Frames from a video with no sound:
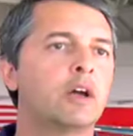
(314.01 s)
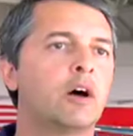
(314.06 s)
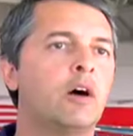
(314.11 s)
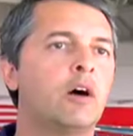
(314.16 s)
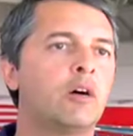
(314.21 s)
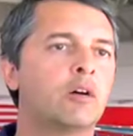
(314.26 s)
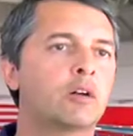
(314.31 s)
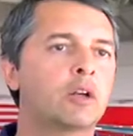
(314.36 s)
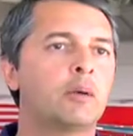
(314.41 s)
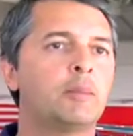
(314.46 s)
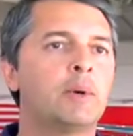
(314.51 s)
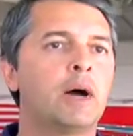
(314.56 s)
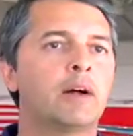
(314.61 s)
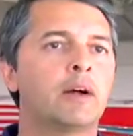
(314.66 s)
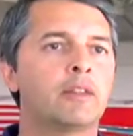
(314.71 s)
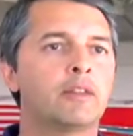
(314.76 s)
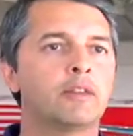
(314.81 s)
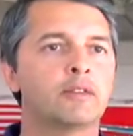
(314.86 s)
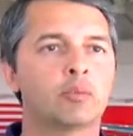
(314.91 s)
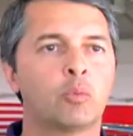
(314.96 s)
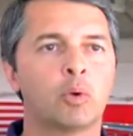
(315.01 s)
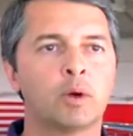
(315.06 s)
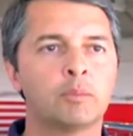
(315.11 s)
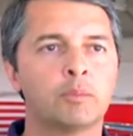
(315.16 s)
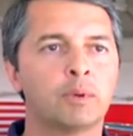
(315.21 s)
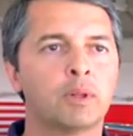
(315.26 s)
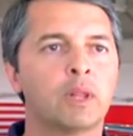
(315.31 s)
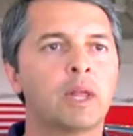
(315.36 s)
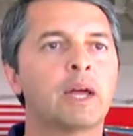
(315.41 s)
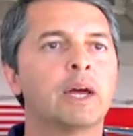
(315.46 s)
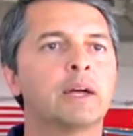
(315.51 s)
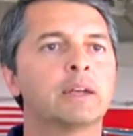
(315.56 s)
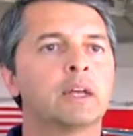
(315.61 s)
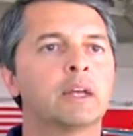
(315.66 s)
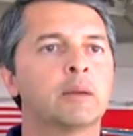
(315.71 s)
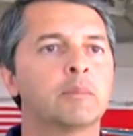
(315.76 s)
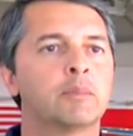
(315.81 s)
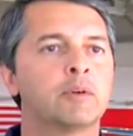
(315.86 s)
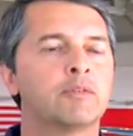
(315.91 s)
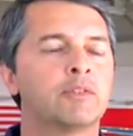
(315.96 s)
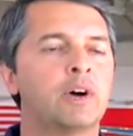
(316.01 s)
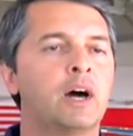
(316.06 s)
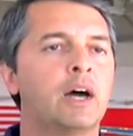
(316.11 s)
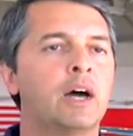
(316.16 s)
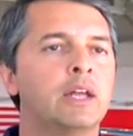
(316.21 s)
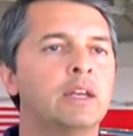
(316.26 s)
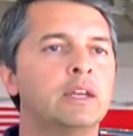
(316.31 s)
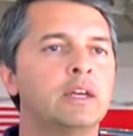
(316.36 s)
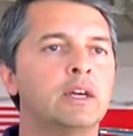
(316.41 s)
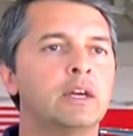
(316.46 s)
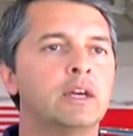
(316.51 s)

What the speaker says: all come out of this one plant and provide